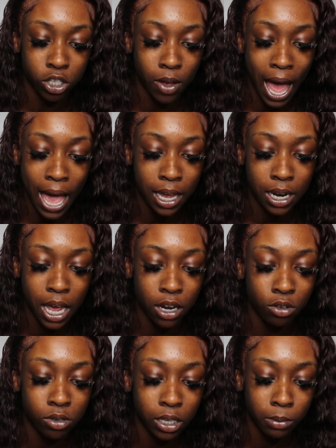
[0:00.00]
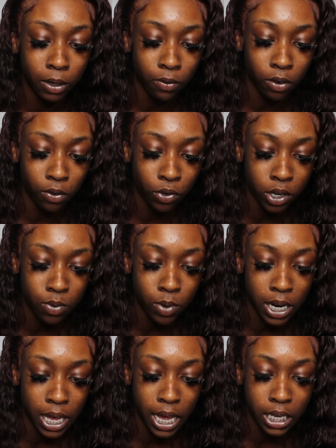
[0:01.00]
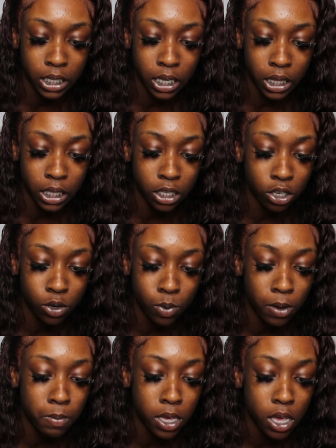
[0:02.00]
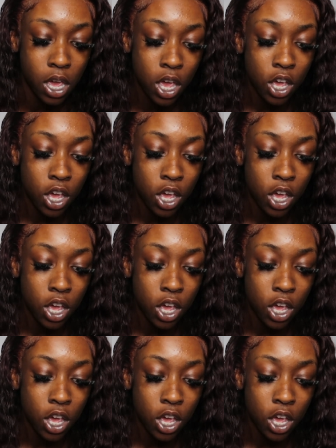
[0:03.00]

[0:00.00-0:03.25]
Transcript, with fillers: So I cannot do something for free when it has nothing to do with me.